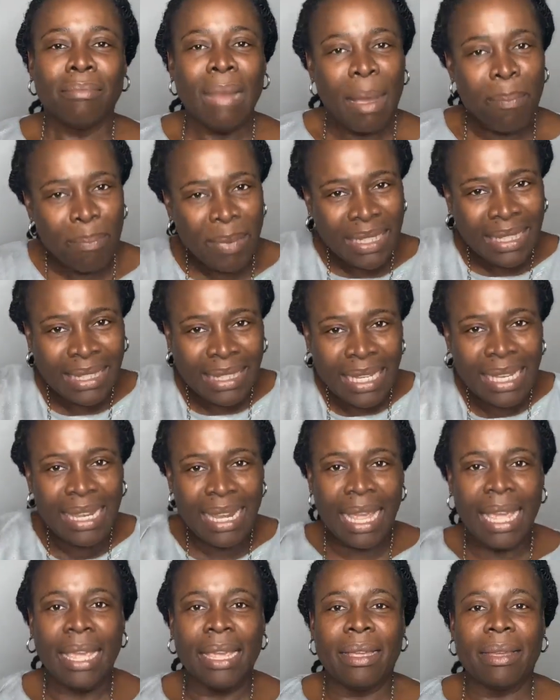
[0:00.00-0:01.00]
Pami
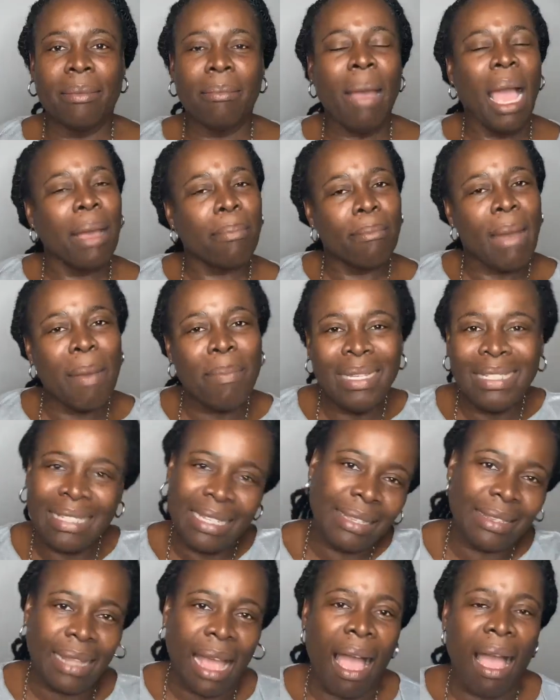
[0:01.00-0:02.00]
sile, ma pami
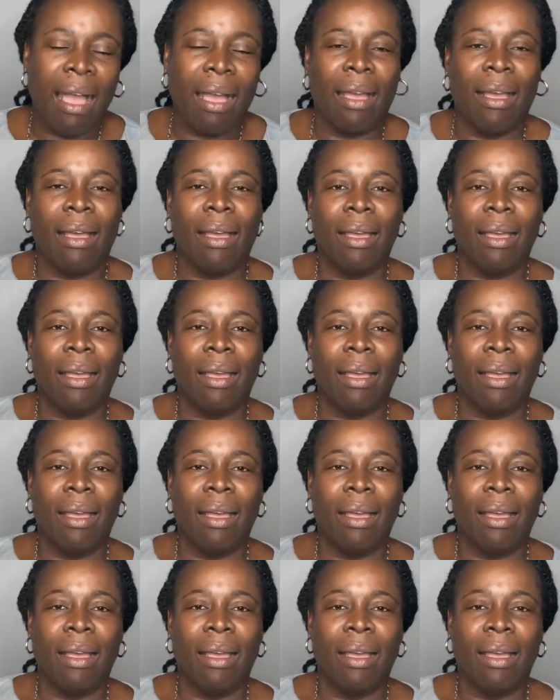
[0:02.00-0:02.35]
sita.